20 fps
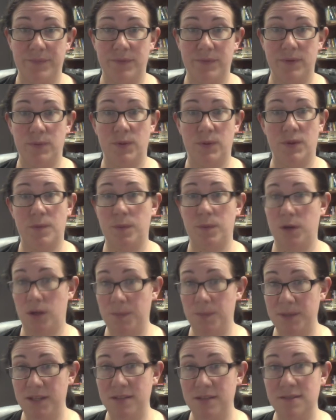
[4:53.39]
with a
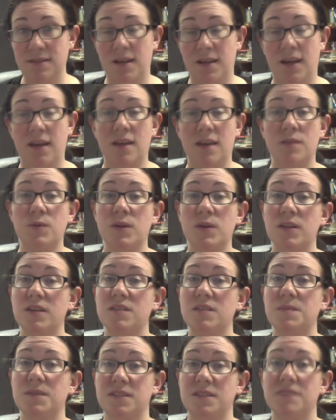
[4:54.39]
purpose and with a
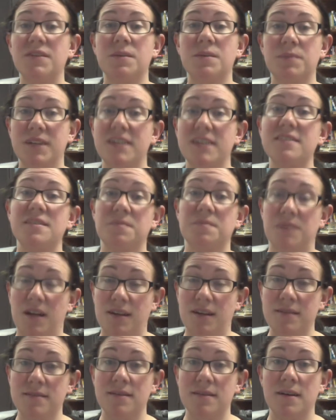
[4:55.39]
specific place in
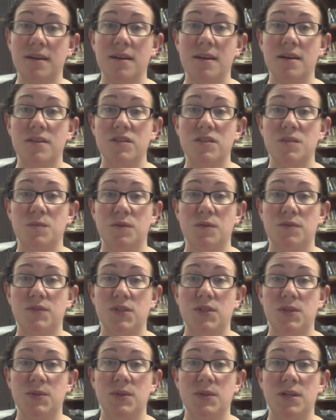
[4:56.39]
mind to move
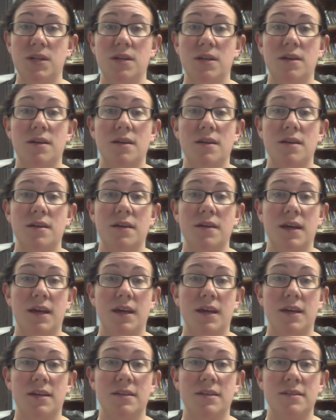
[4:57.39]
to,
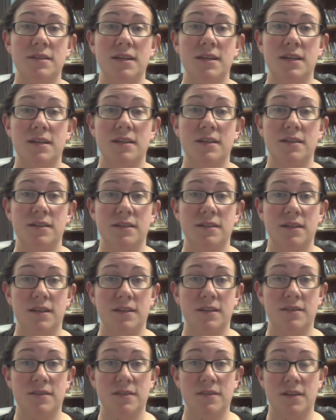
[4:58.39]
and it
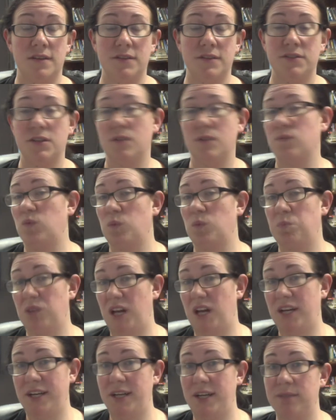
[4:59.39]
is another term for
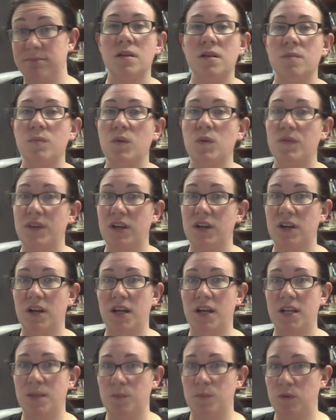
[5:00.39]
blocking. Moving
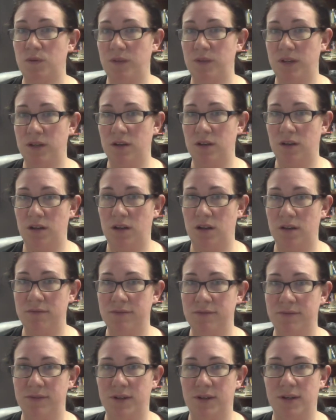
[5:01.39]
on and moving
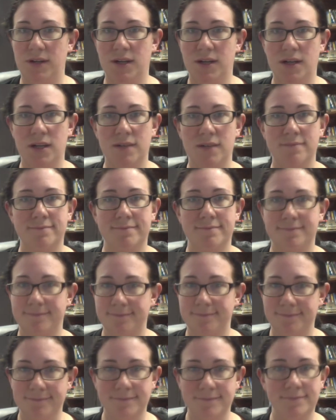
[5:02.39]
off are
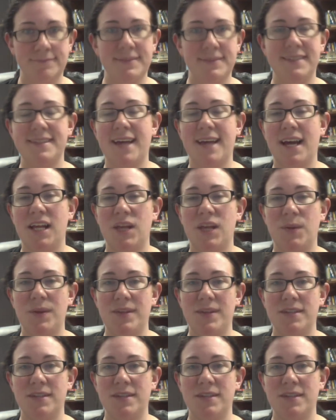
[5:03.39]
exactly what they